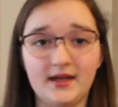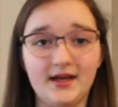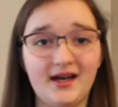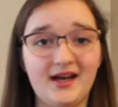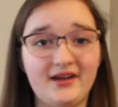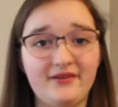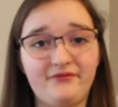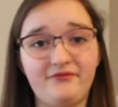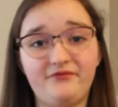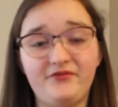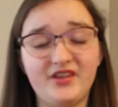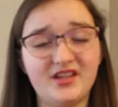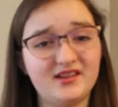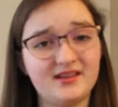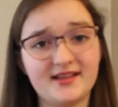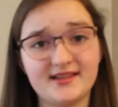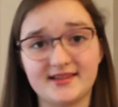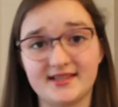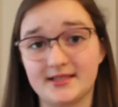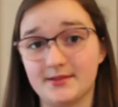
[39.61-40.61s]
I feel
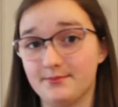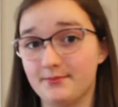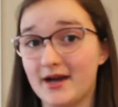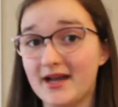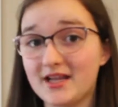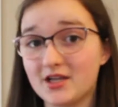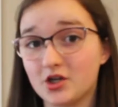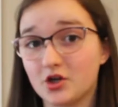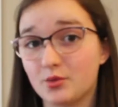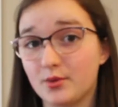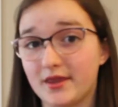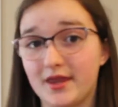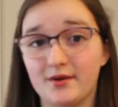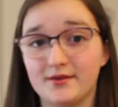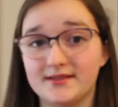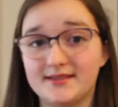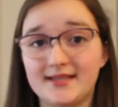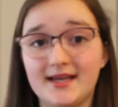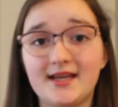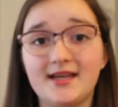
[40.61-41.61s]
like this might go
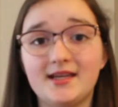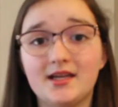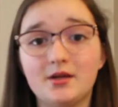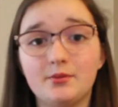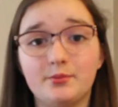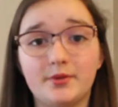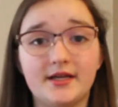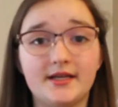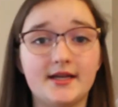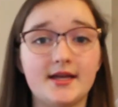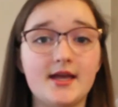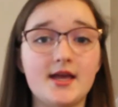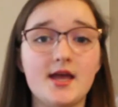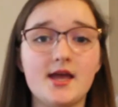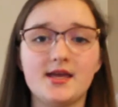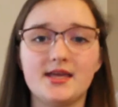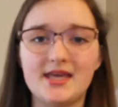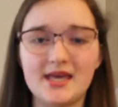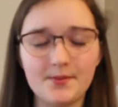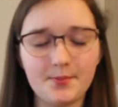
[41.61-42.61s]
without saying, but
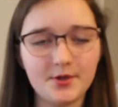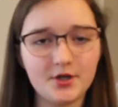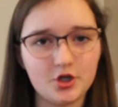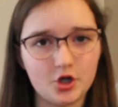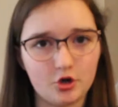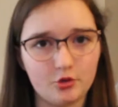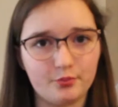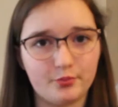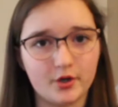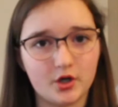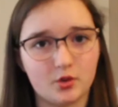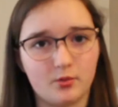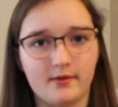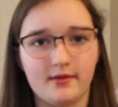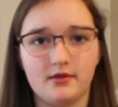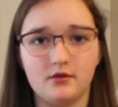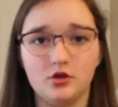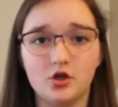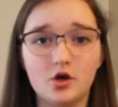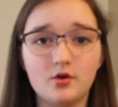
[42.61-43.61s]
keep a notebook
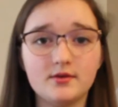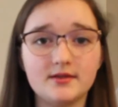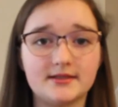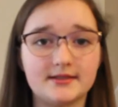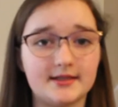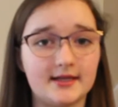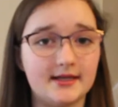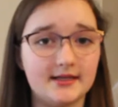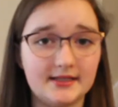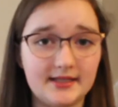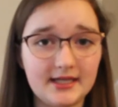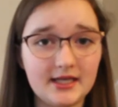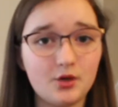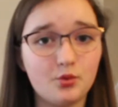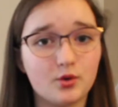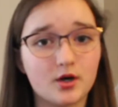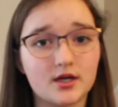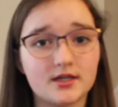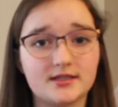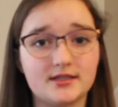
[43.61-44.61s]
with notes and
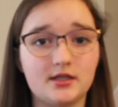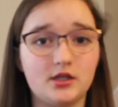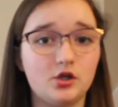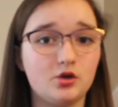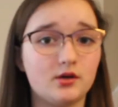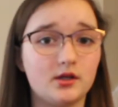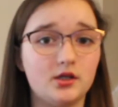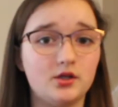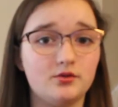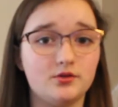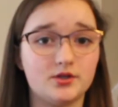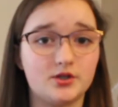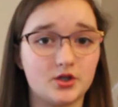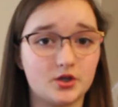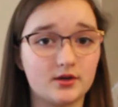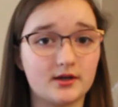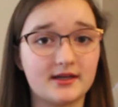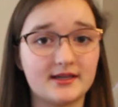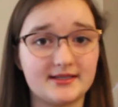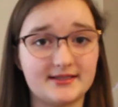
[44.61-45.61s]
keywords that you can use
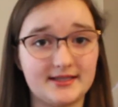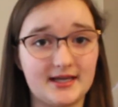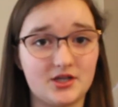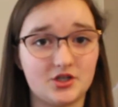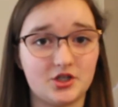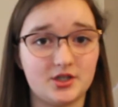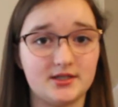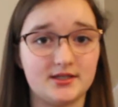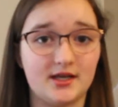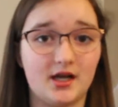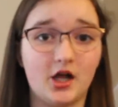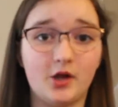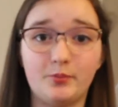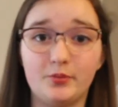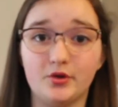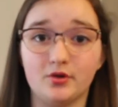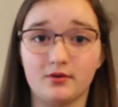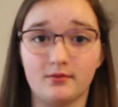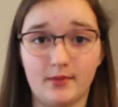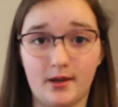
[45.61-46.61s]
during a session to
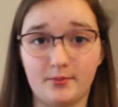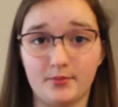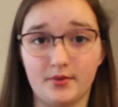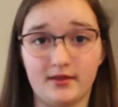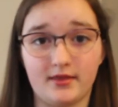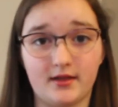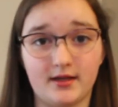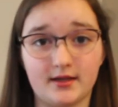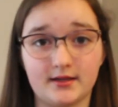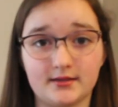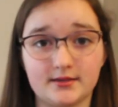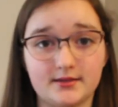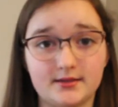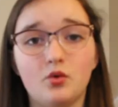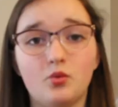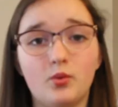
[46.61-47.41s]
help you remember things.